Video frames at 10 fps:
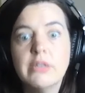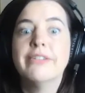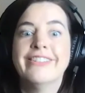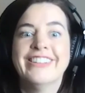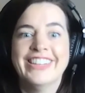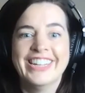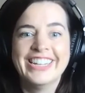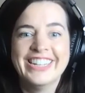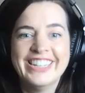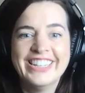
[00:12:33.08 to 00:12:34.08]

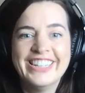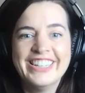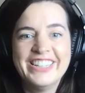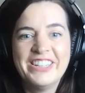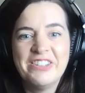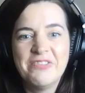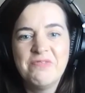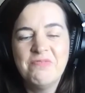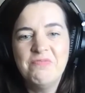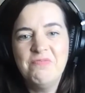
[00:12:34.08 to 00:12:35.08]

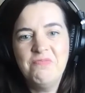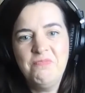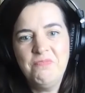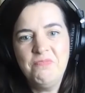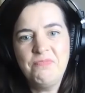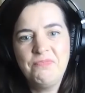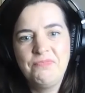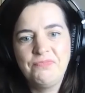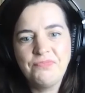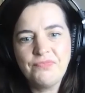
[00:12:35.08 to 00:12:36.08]

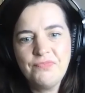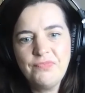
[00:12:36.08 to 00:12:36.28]
(silent)